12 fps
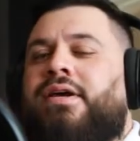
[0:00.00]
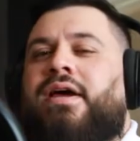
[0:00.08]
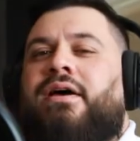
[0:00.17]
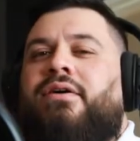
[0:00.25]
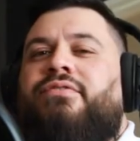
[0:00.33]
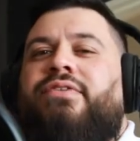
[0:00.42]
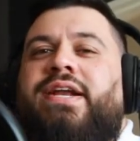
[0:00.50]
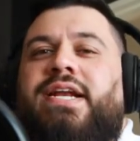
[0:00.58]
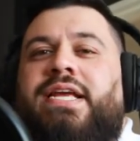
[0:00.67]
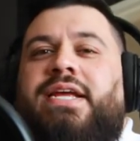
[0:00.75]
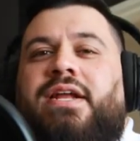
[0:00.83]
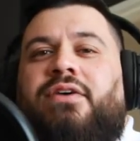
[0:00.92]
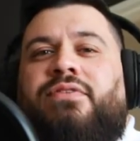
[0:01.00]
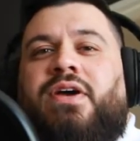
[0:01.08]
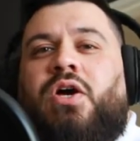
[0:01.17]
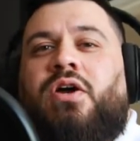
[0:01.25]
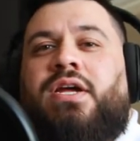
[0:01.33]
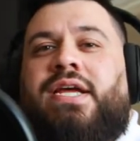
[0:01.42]
funnily enough, I got
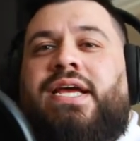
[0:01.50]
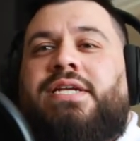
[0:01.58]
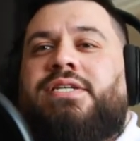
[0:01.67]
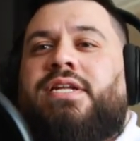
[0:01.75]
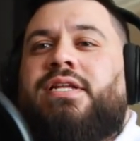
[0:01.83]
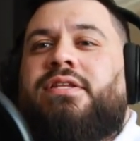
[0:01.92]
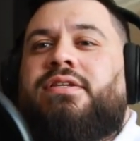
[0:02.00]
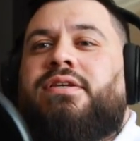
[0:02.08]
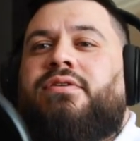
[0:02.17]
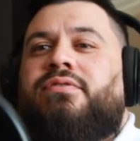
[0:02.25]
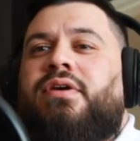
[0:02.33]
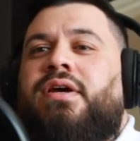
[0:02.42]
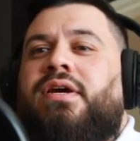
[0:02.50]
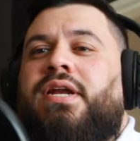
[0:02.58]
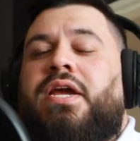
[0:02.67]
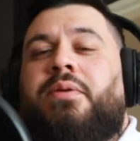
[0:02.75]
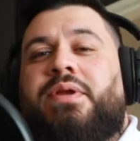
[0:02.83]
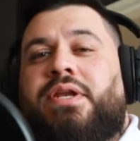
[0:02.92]
an excellent
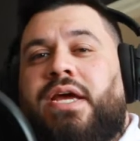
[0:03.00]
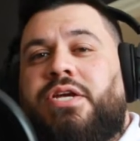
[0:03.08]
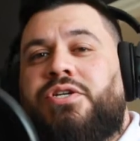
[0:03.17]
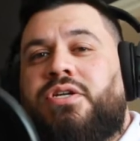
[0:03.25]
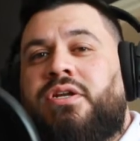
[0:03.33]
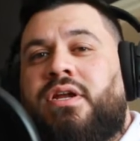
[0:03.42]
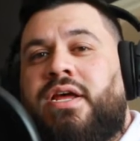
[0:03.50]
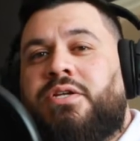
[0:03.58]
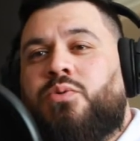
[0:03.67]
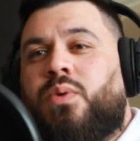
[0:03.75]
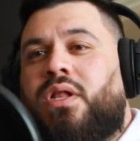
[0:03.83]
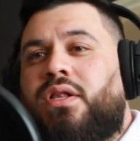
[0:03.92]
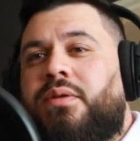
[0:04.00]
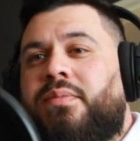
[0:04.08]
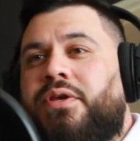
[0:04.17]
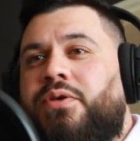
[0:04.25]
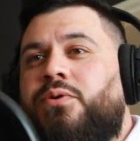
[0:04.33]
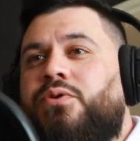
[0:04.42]
recommendation as well in my
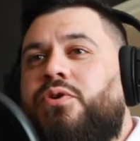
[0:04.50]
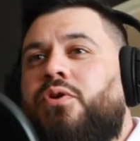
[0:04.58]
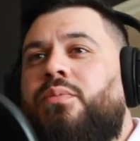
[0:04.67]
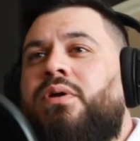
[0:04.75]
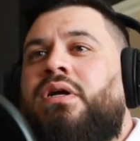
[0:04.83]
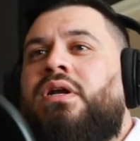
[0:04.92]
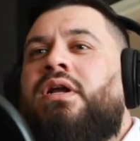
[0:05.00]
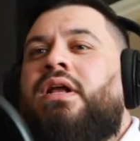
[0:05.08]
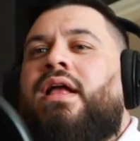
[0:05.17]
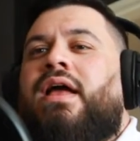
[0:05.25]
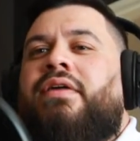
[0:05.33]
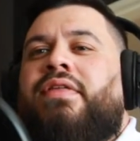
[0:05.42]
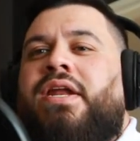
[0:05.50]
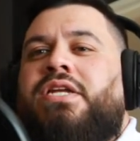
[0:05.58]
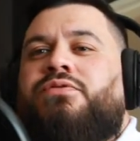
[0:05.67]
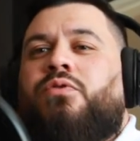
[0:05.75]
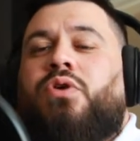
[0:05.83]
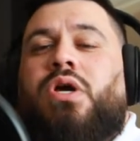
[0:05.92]
YouTube, and that is for
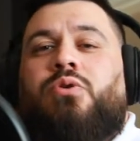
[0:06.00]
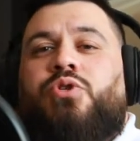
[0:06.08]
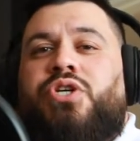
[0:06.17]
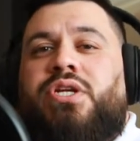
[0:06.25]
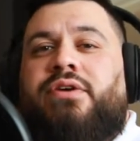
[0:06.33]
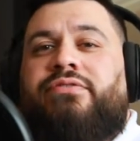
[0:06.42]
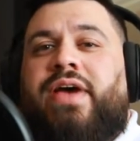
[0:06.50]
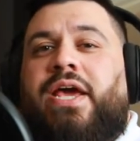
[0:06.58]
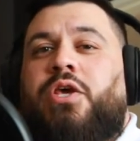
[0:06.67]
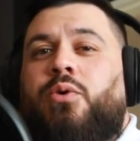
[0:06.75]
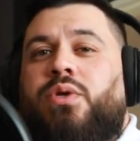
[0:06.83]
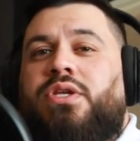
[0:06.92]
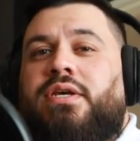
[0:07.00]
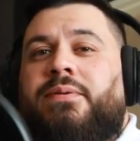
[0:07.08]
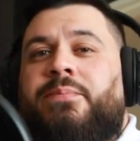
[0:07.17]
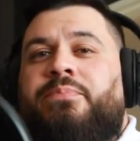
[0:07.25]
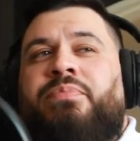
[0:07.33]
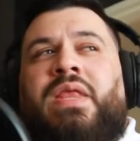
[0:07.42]
Gojira Vacuity.
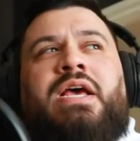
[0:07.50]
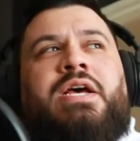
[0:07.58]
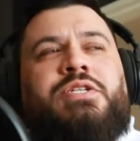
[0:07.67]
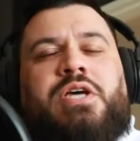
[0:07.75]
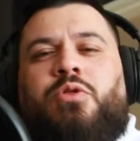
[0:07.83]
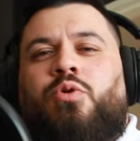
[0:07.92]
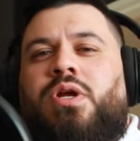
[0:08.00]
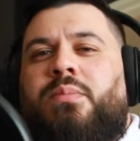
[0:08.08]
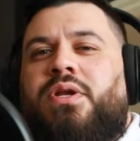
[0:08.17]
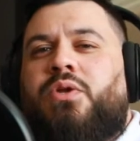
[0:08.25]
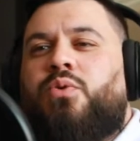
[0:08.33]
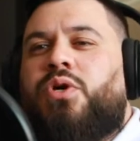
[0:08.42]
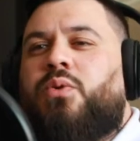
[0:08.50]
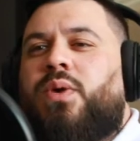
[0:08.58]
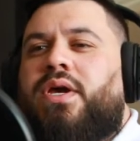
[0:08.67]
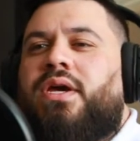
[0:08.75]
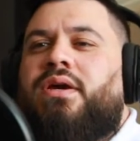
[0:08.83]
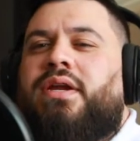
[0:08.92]
So I thought I'm going to do a quick
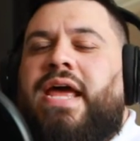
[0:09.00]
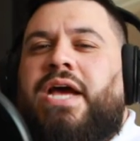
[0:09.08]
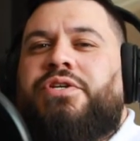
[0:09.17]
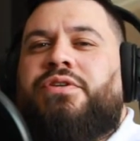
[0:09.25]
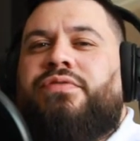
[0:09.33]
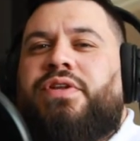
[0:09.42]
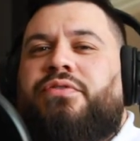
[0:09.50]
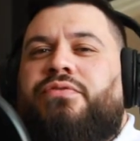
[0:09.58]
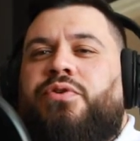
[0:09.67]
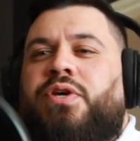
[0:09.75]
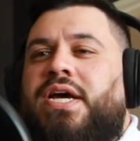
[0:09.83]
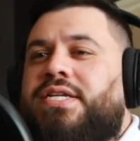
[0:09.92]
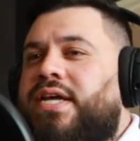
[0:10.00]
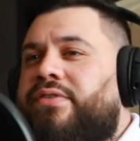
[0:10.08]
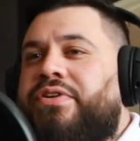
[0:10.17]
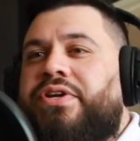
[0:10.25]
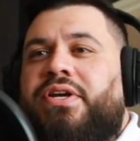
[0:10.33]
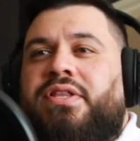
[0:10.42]
reaction video for you guys. I haven't
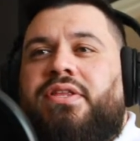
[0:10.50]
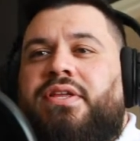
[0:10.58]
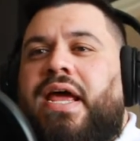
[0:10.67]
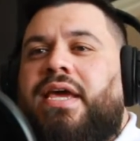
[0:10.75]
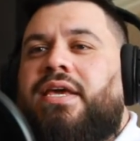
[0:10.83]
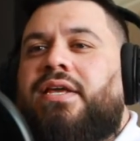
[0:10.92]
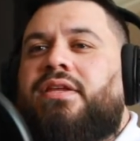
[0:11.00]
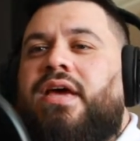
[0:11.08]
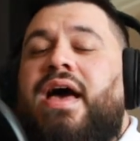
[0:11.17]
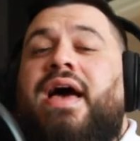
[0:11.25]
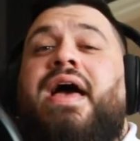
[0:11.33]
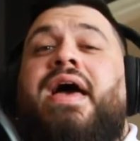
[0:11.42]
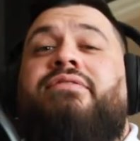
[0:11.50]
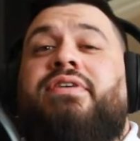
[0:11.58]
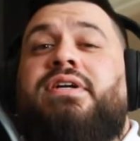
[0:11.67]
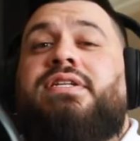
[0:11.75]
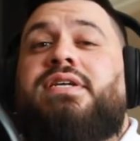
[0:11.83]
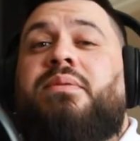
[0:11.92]
heard the track yet. I have heard
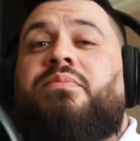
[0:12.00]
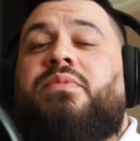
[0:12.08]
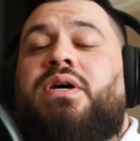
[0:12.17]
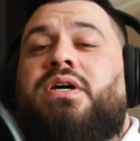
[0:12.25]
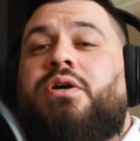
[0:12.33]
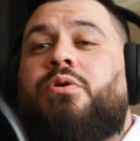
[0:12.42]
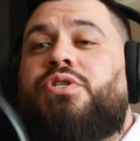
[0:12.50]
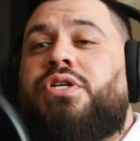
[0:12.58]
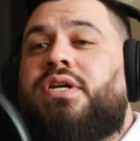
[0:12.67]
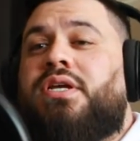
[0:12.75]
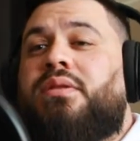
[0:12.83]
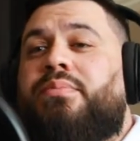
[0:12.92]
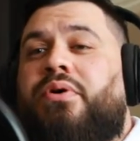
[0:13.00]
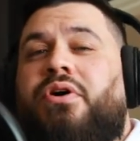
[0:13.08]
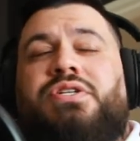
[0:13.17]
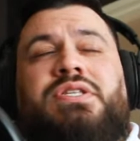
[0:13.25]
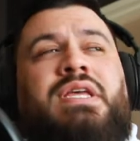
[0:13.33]
some Gojira in the past,